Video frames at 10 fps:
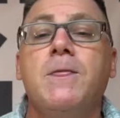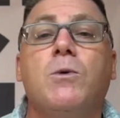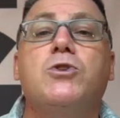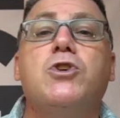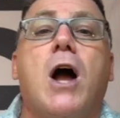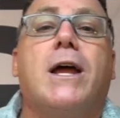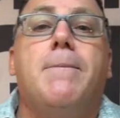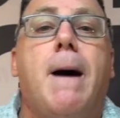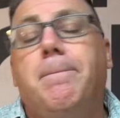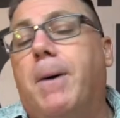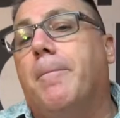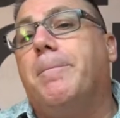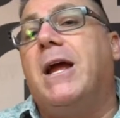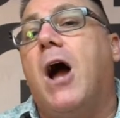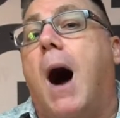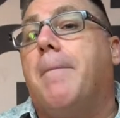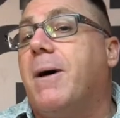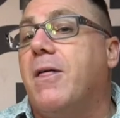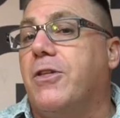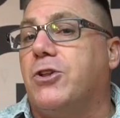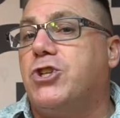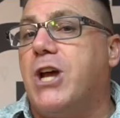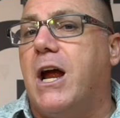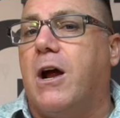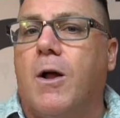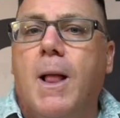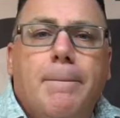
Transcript: We're talking about pumping up the chair.